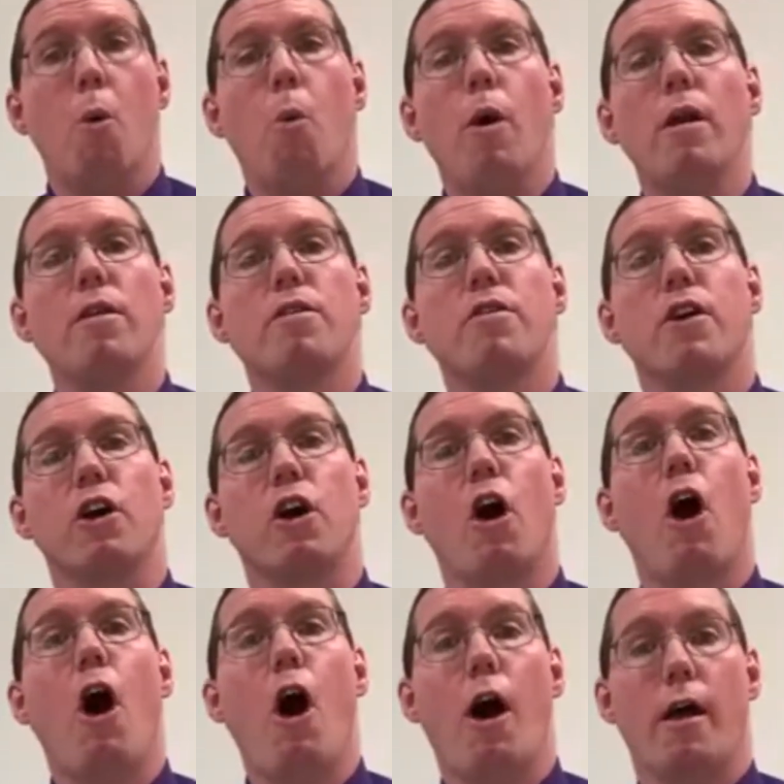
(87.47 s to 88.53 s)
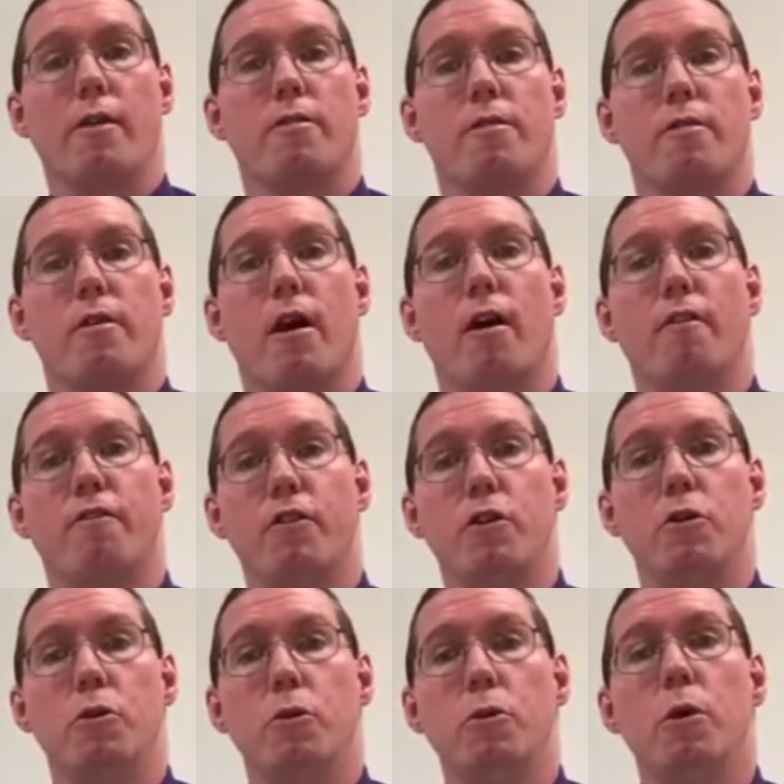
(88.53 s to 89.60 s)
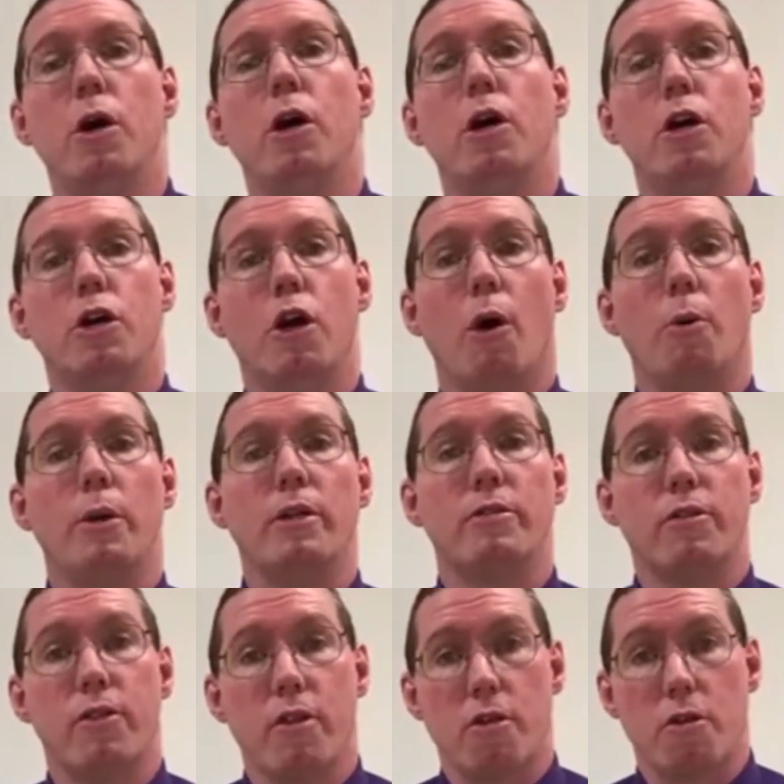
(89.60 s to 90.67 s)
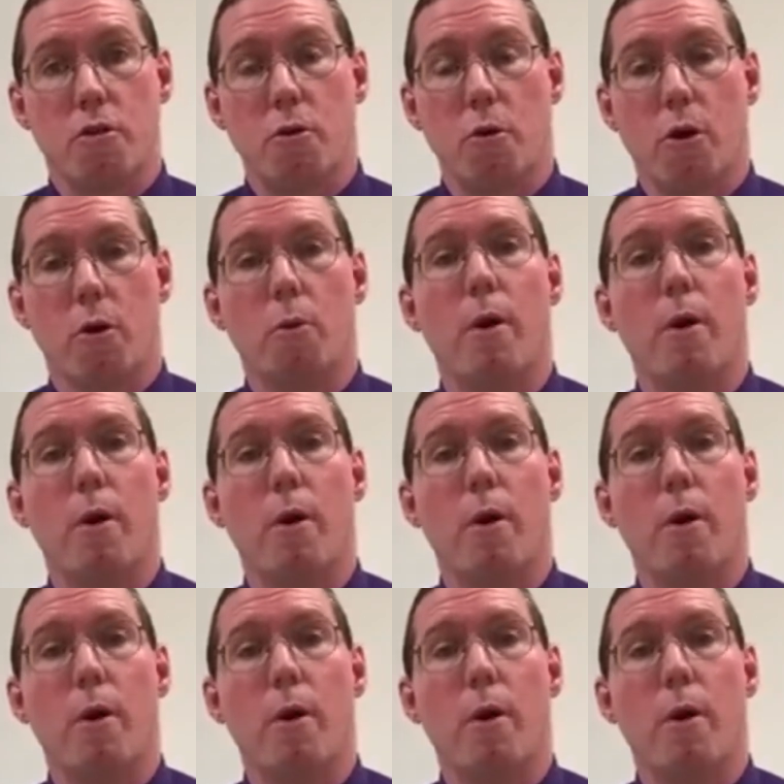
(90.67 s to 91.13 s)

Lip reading: what is the cost of you going to the store?